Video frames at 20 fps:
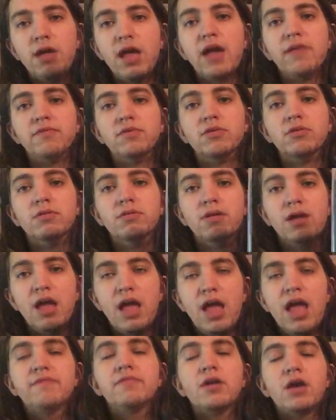ever,
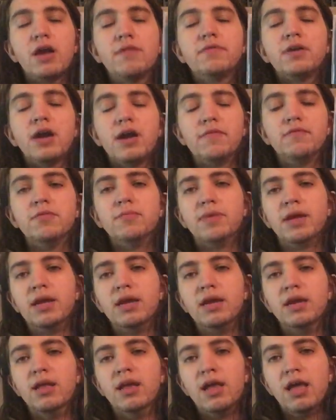ever, ever, ever
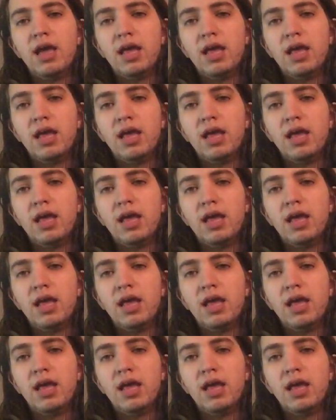made.